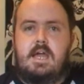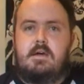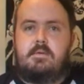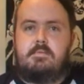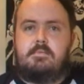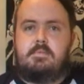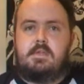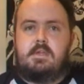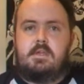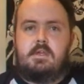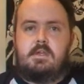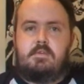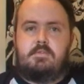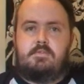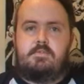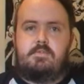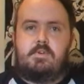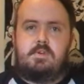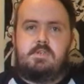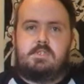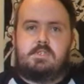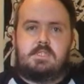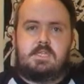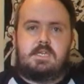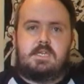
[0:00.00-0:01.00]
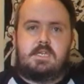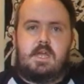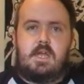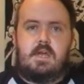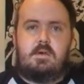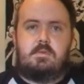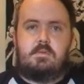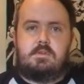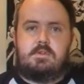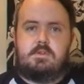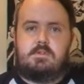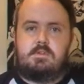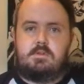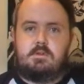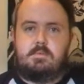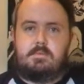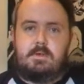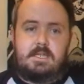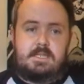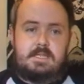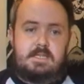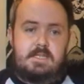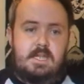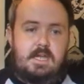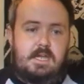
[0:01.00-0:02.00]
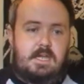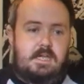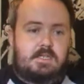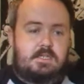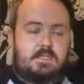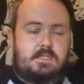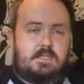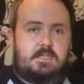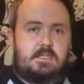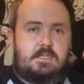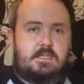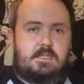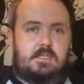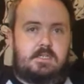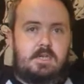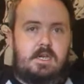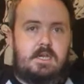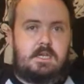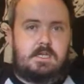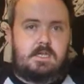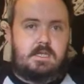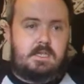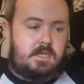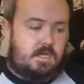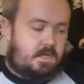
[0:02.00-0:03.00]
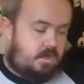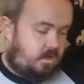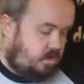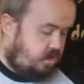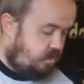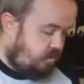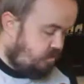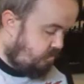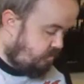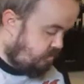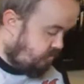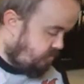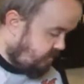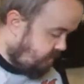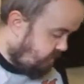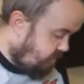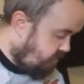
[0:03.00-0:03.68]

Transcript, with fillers: Now, first thing I want to talk about today is an exciting new